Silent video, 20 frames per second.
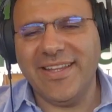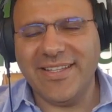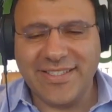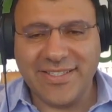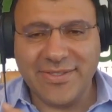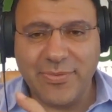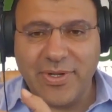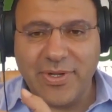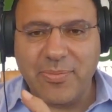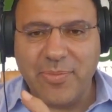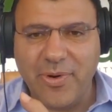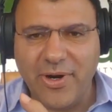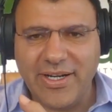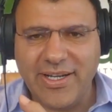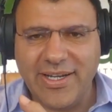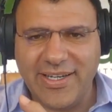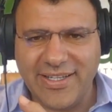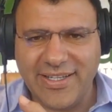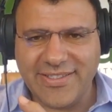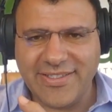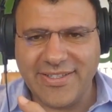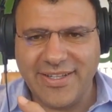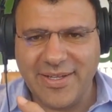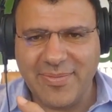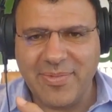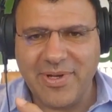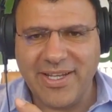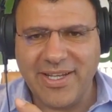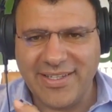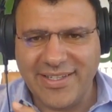this is what marketing is all
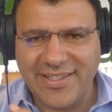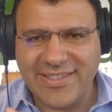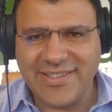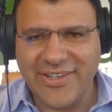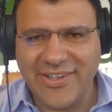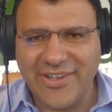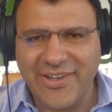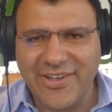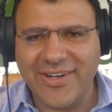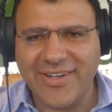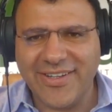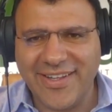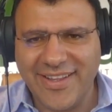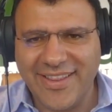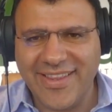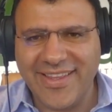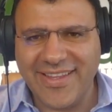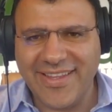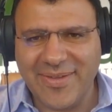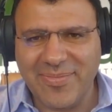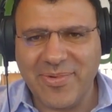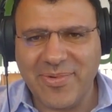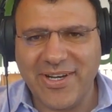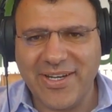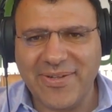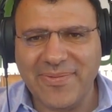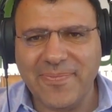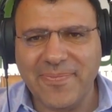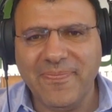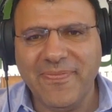about. It's the heart and then the brain.